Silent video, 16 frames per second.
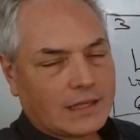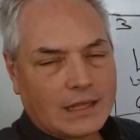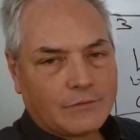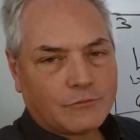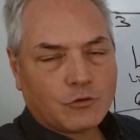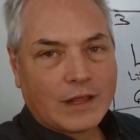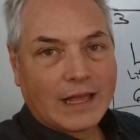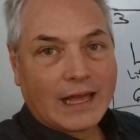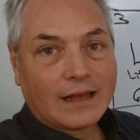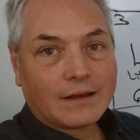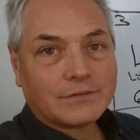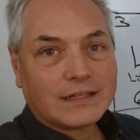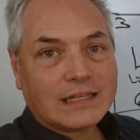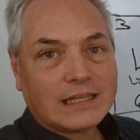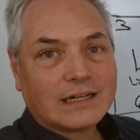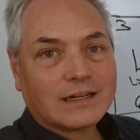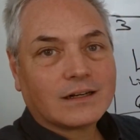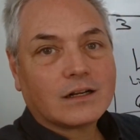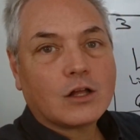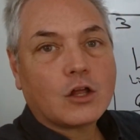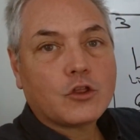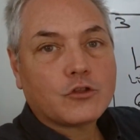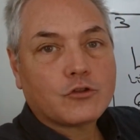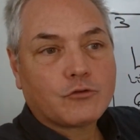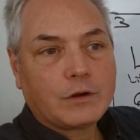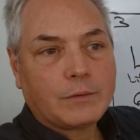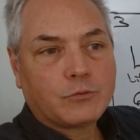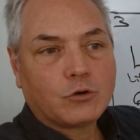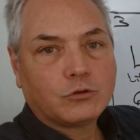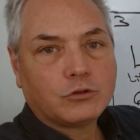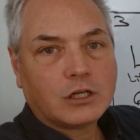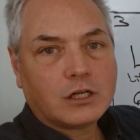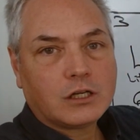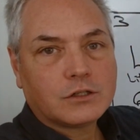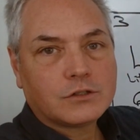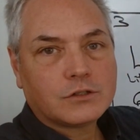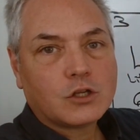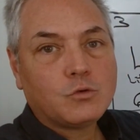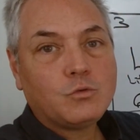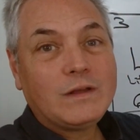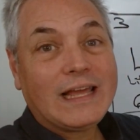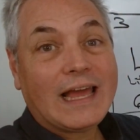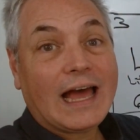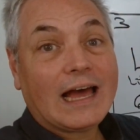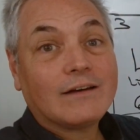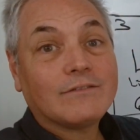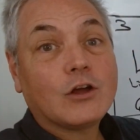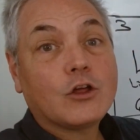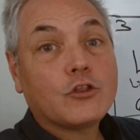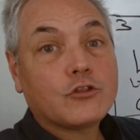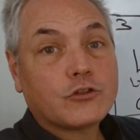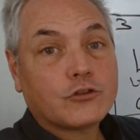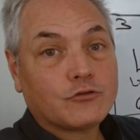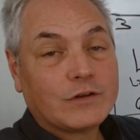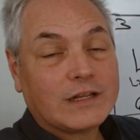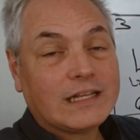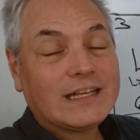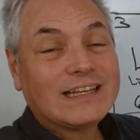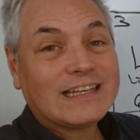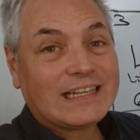If we have here 3 protons, we have 3